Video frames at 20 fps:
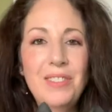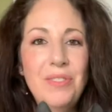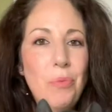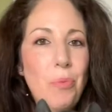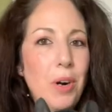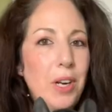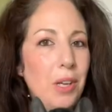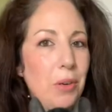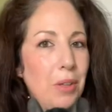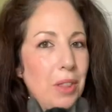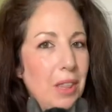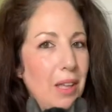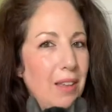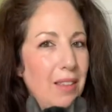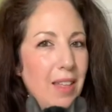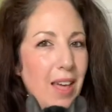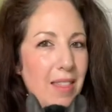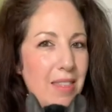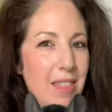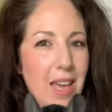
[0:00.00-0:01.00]
What do you think
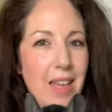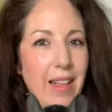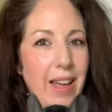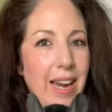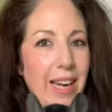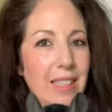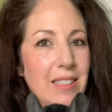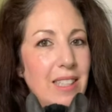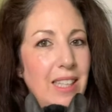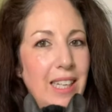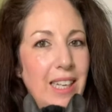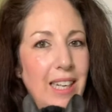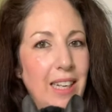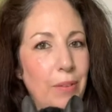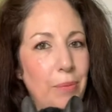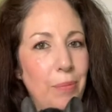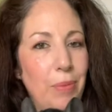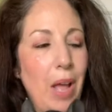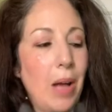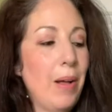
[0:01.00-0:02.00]
they like to eat?
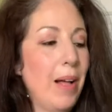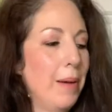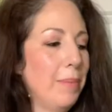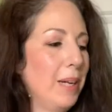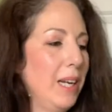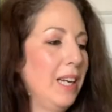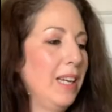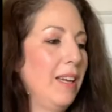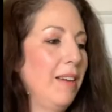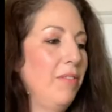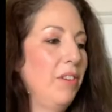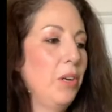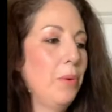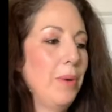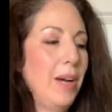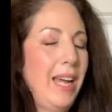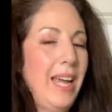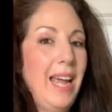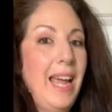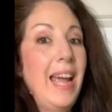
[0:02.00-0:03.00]
Oh, I'm gonna give you
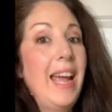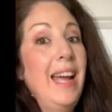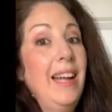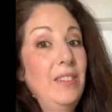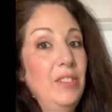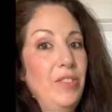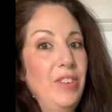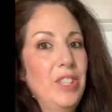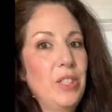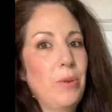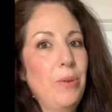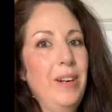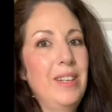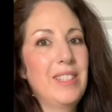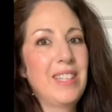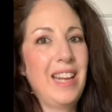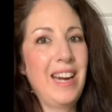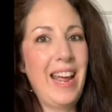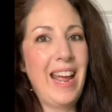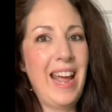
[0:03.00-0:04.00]
a hint. Victoria's
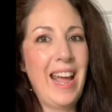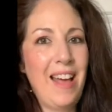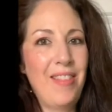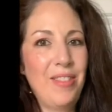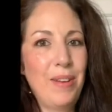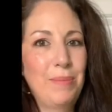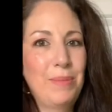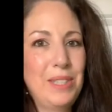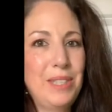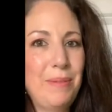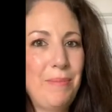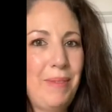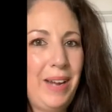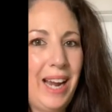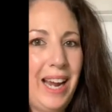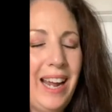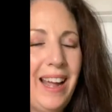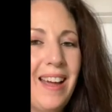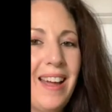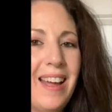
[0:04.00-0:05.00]
gonna hand them to
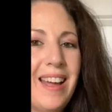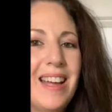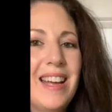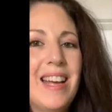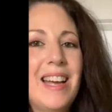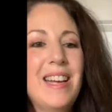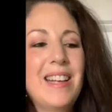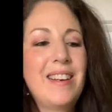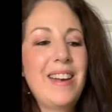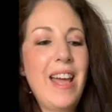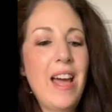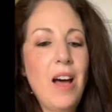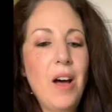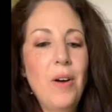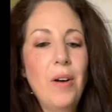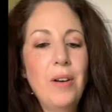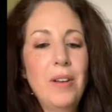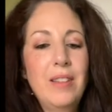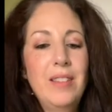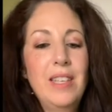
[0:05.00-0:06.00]
me.
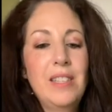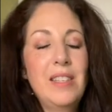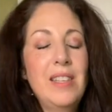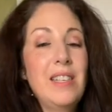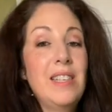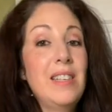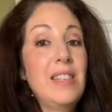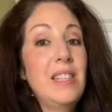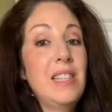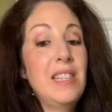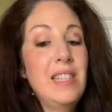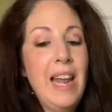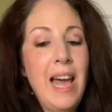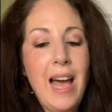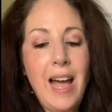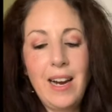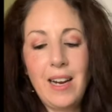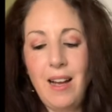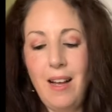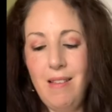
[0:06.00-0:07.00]
Now, this is a
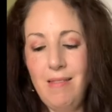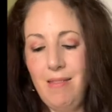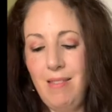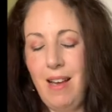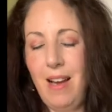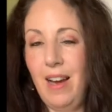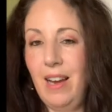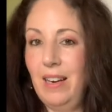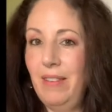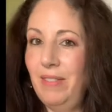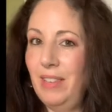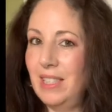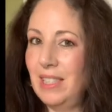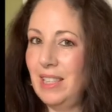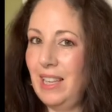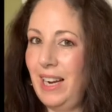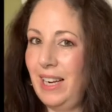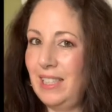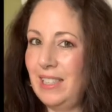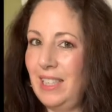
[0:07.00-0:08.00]
snack a lot of us
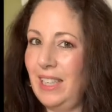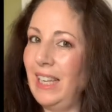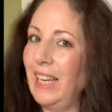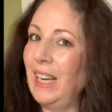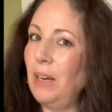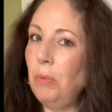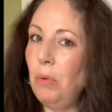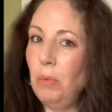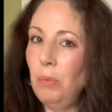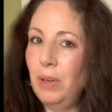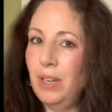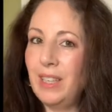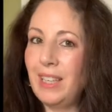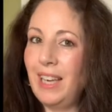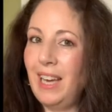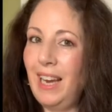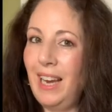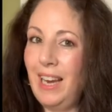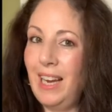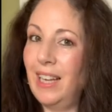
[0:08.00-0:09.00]
like to eat when we're
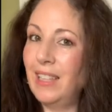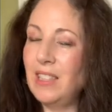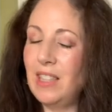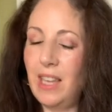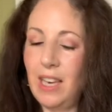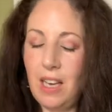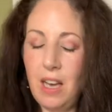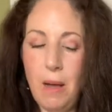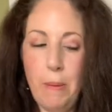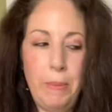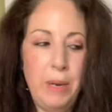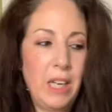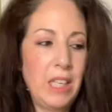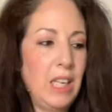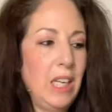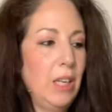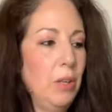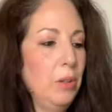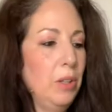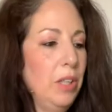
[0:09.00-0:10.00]
kids. They come in a
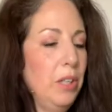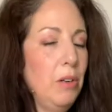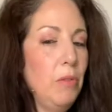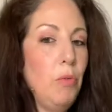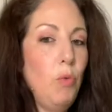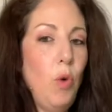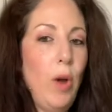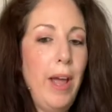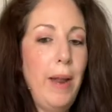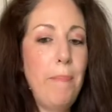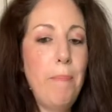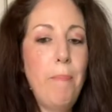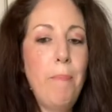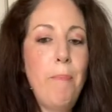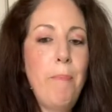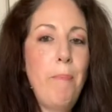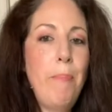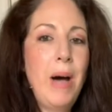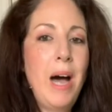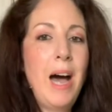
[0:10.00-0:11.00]
cute little red
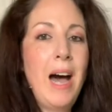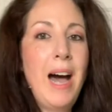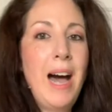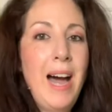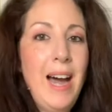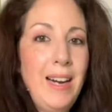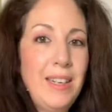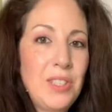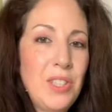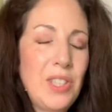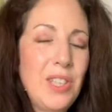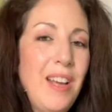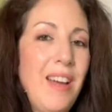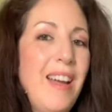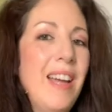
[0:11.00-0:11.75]
box.